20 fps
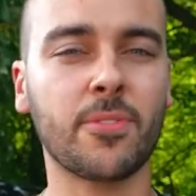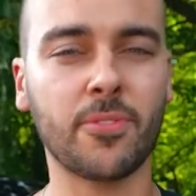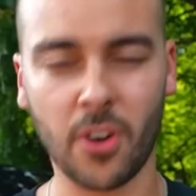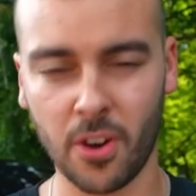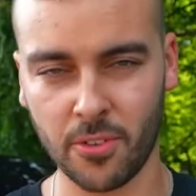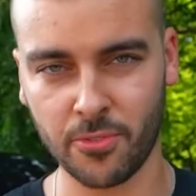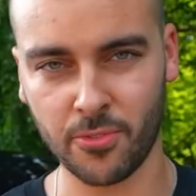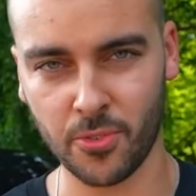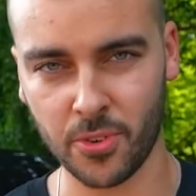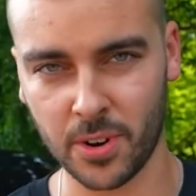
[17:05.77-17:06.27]

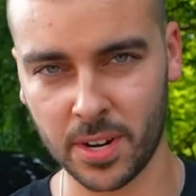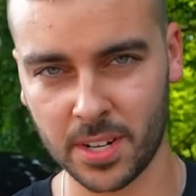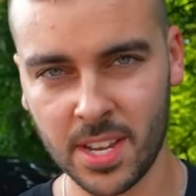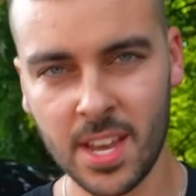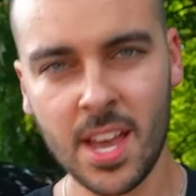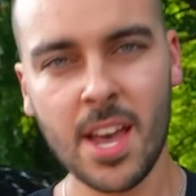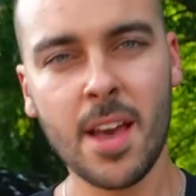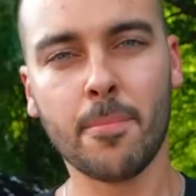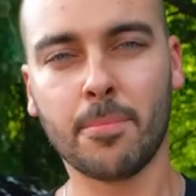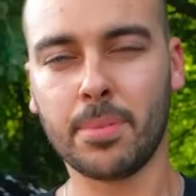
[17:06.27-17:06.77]
fall for it.
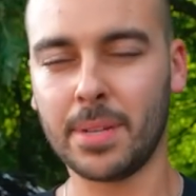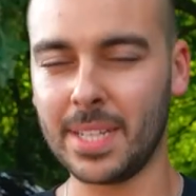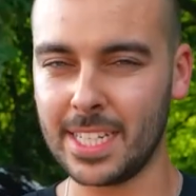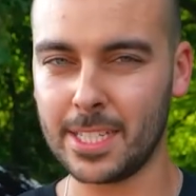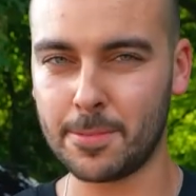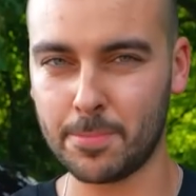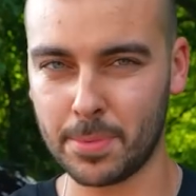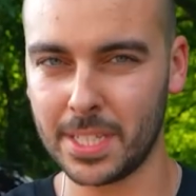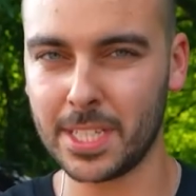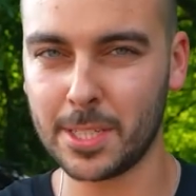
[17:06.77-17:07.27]

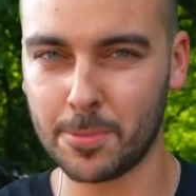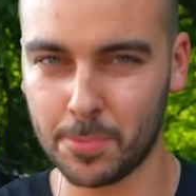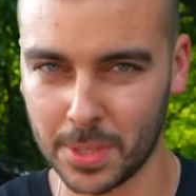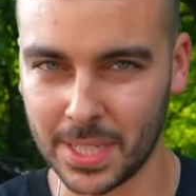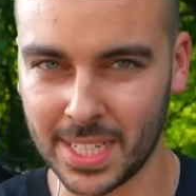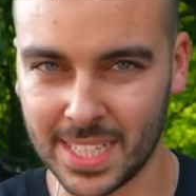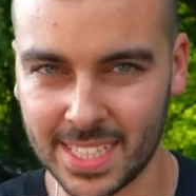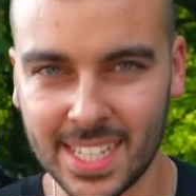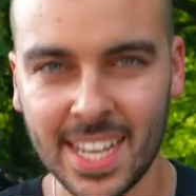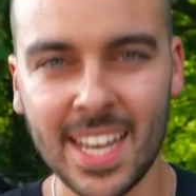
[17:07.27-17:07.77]
Please, please,
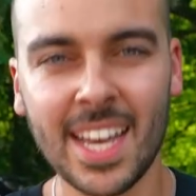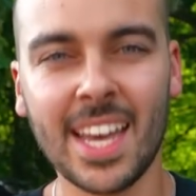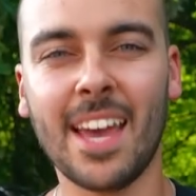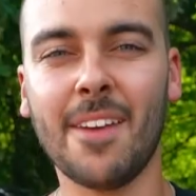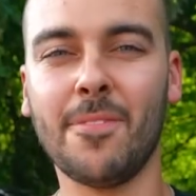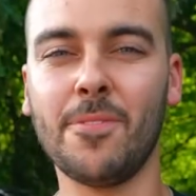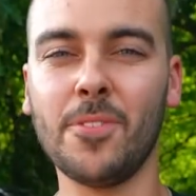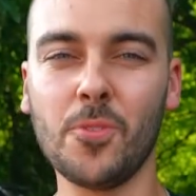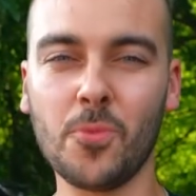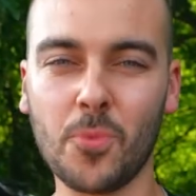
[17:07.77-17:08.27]
please.
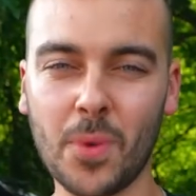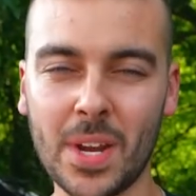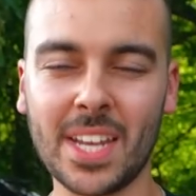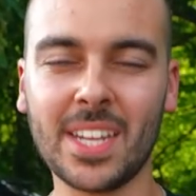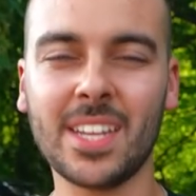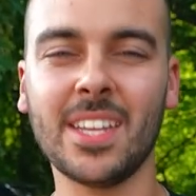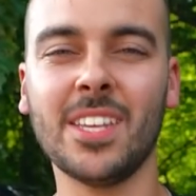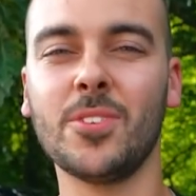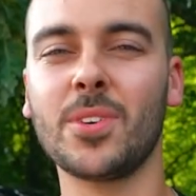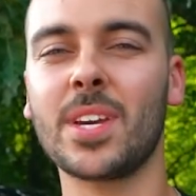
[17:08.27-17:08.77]
If you
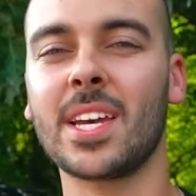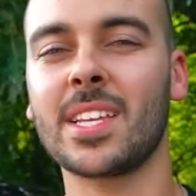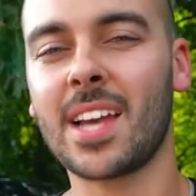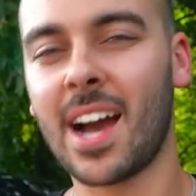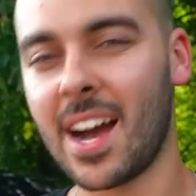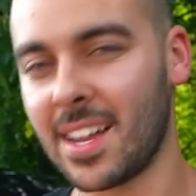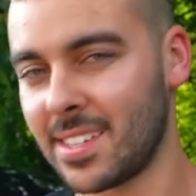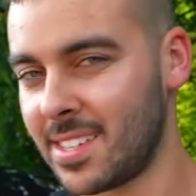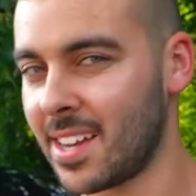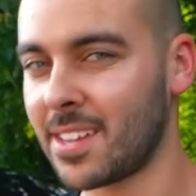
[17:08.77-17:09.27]
win, you get
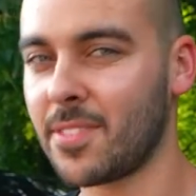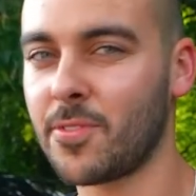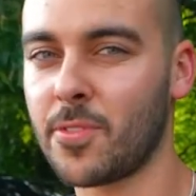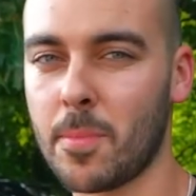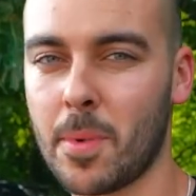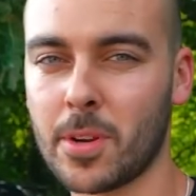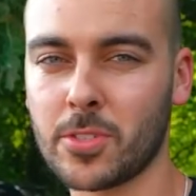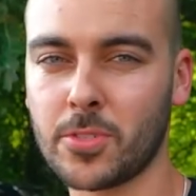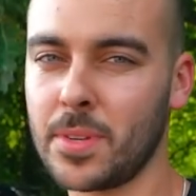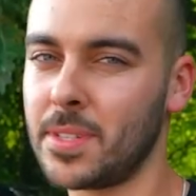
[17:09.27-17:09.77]
contacted
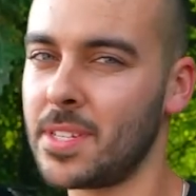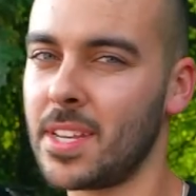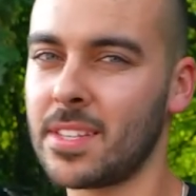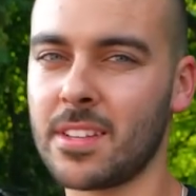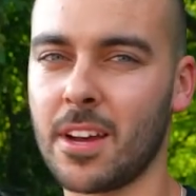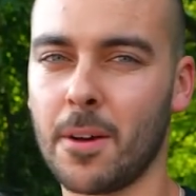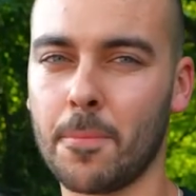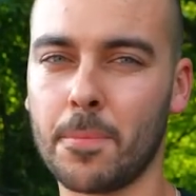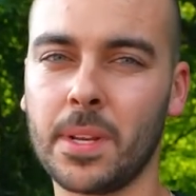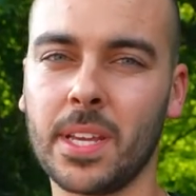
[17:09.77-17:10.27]
from our sweepstakes
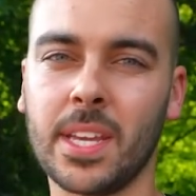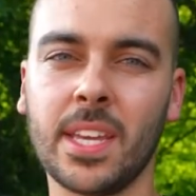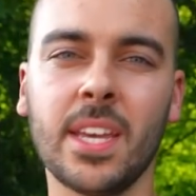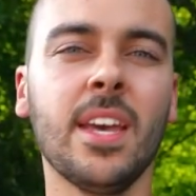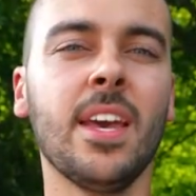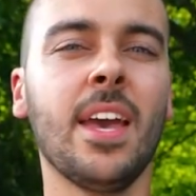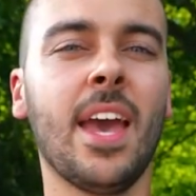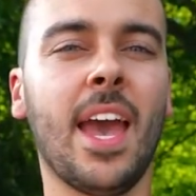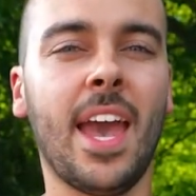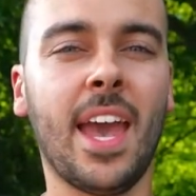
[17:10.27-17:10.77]
company,
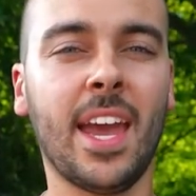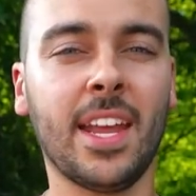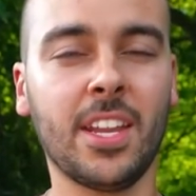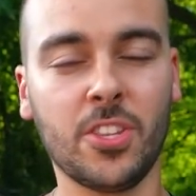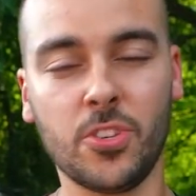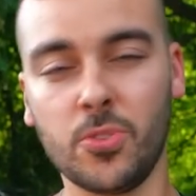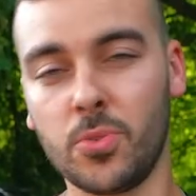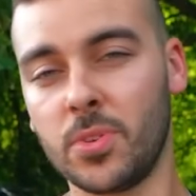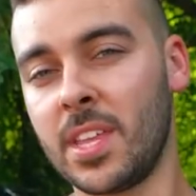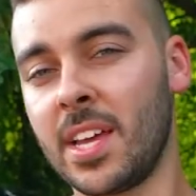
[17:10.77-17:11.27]
and
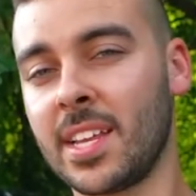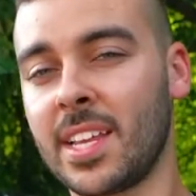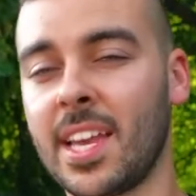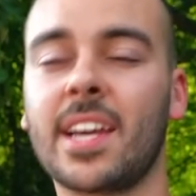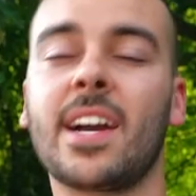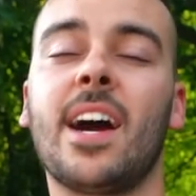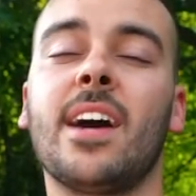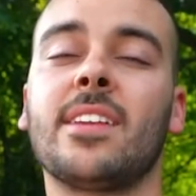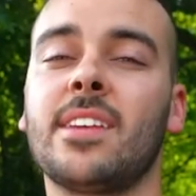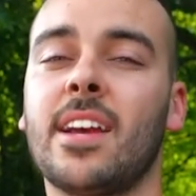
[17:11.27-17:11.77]
you will then get
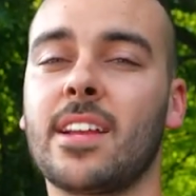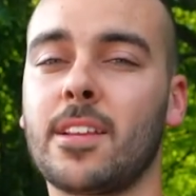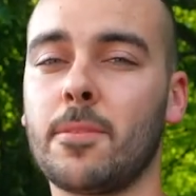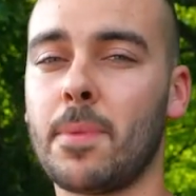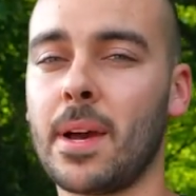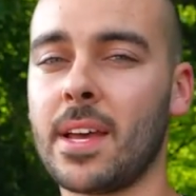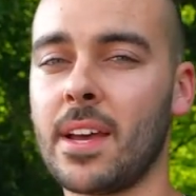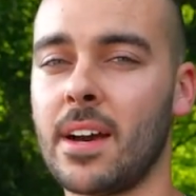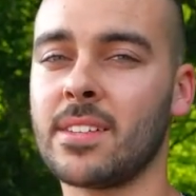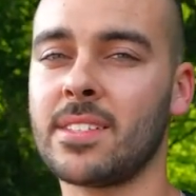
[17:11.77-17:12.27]
contacted
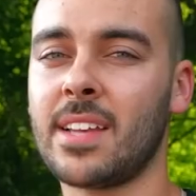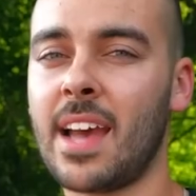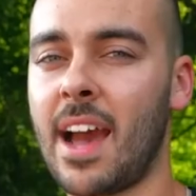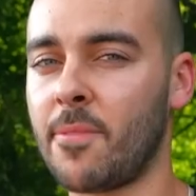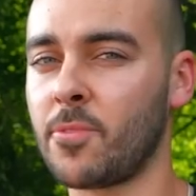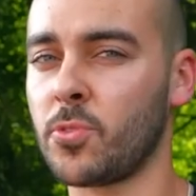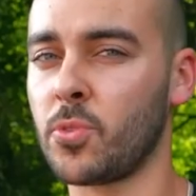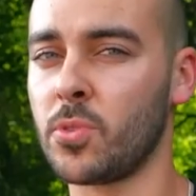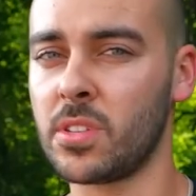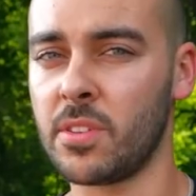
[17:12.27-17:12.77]
by us
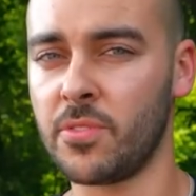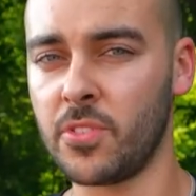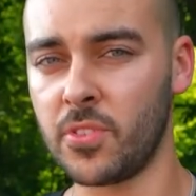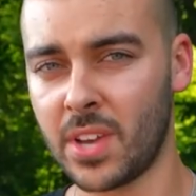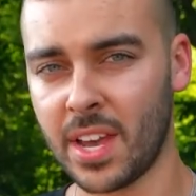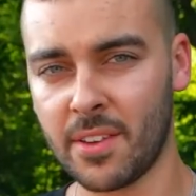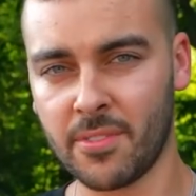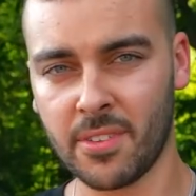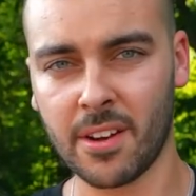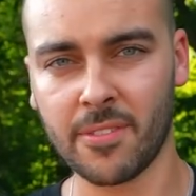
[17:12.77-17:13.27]
afterwards if you
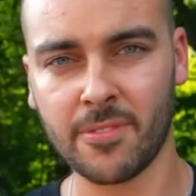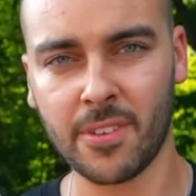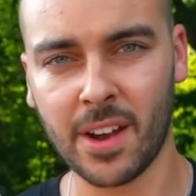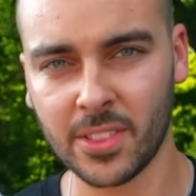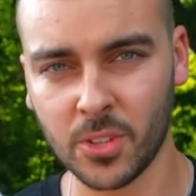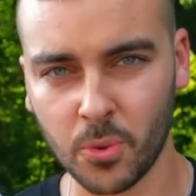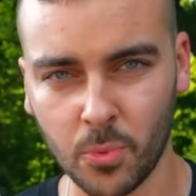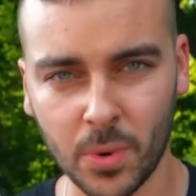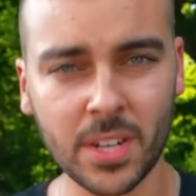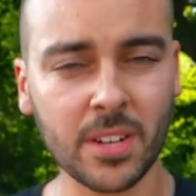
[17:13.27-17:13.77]
get verified
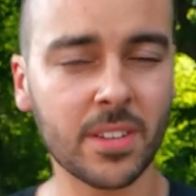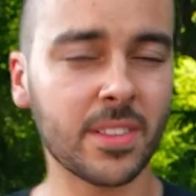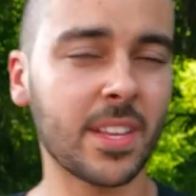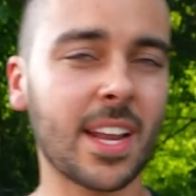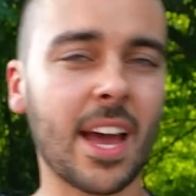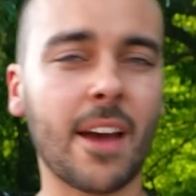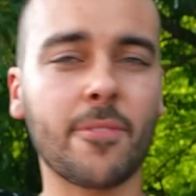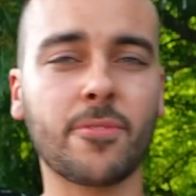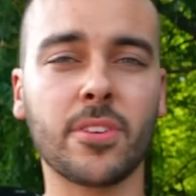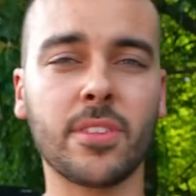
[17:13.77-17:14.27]
the winner. And
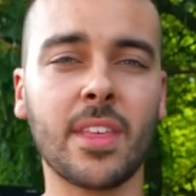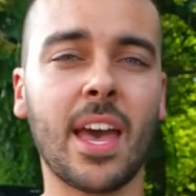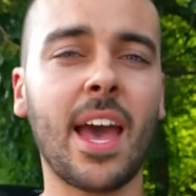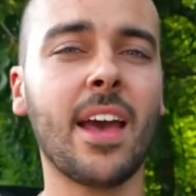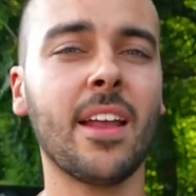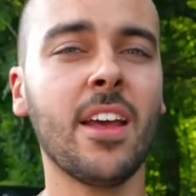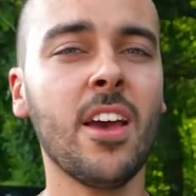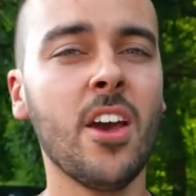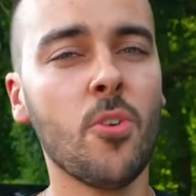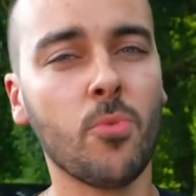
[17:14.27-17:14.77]
then after
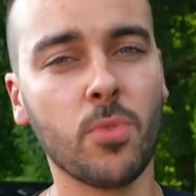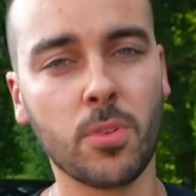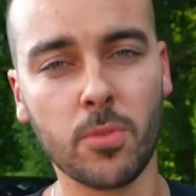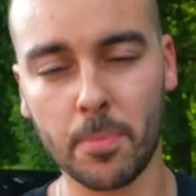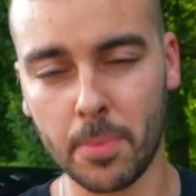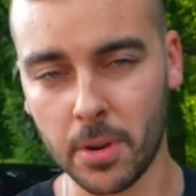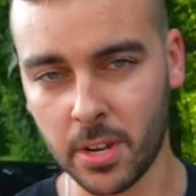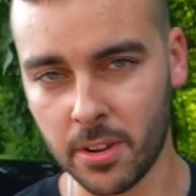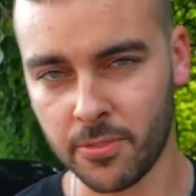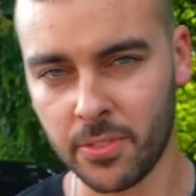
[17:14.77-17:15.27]
that, we will
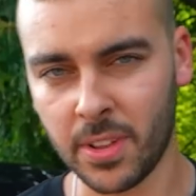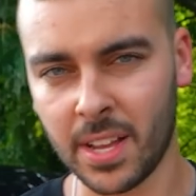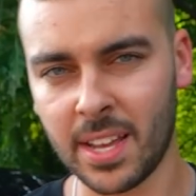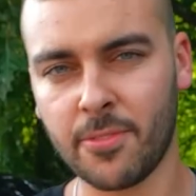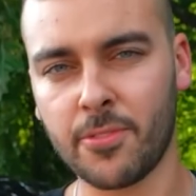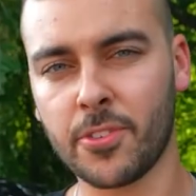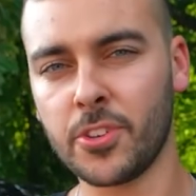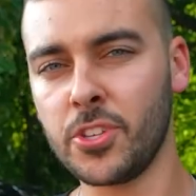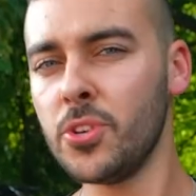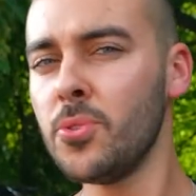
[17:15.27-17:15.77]
book a flight
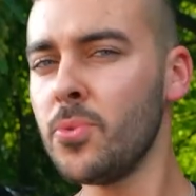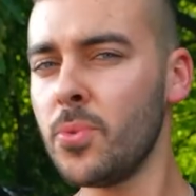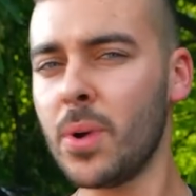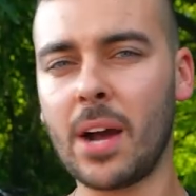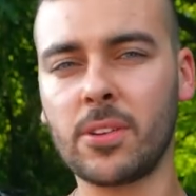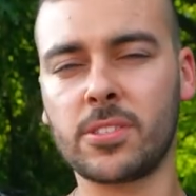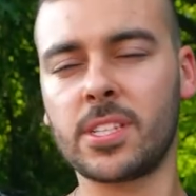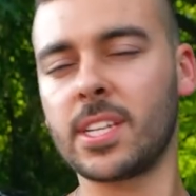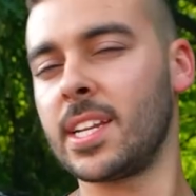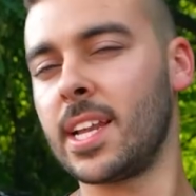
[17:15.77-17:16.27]
for you
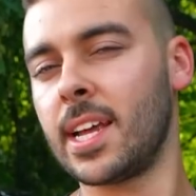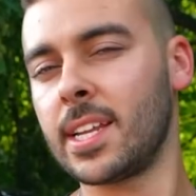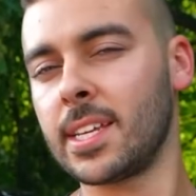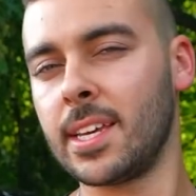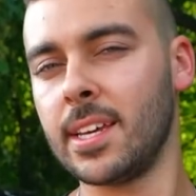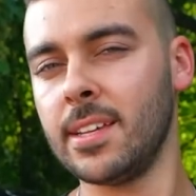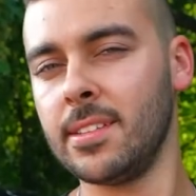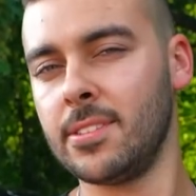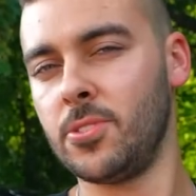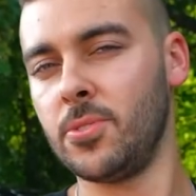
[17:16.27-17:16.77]
out to
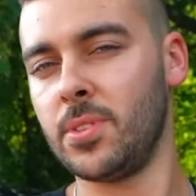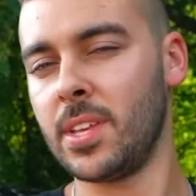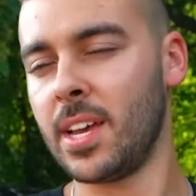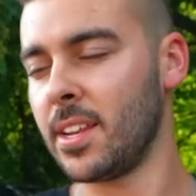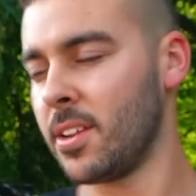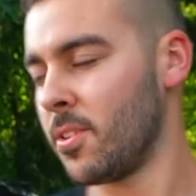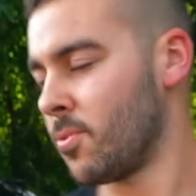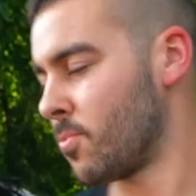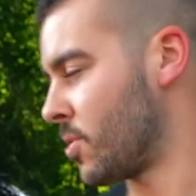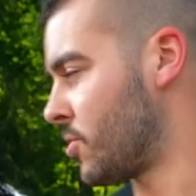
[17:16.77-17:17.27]
Connecticut to
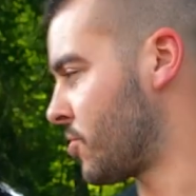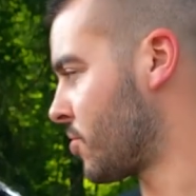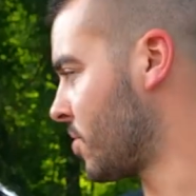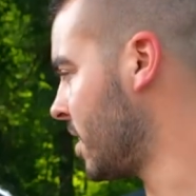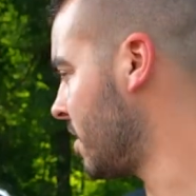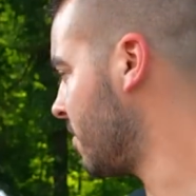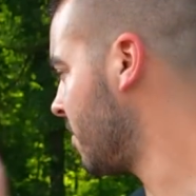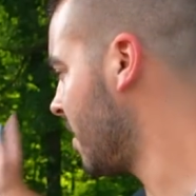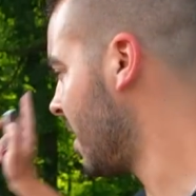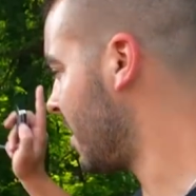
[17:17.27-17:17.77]
then
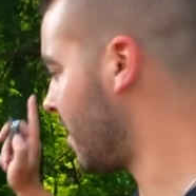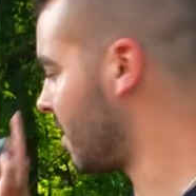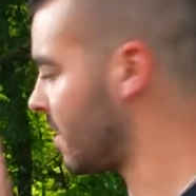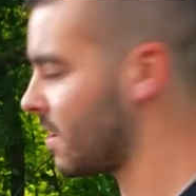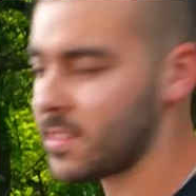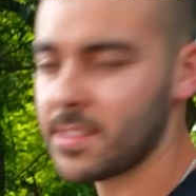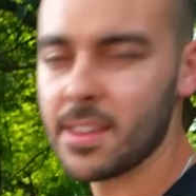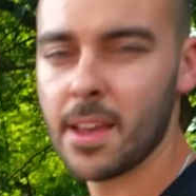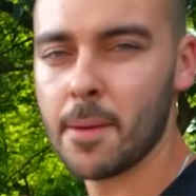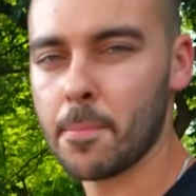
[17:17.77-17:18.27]
retrieve
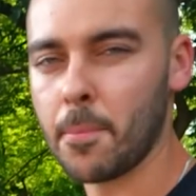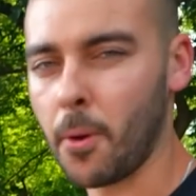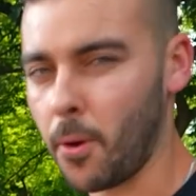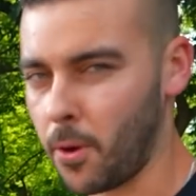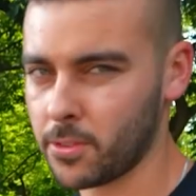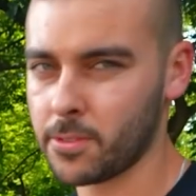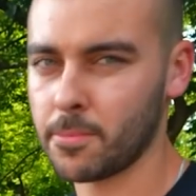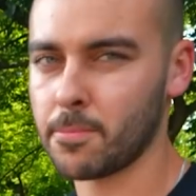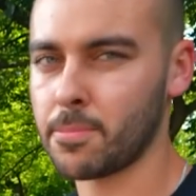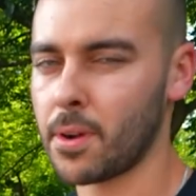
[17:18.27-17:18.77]
this awesome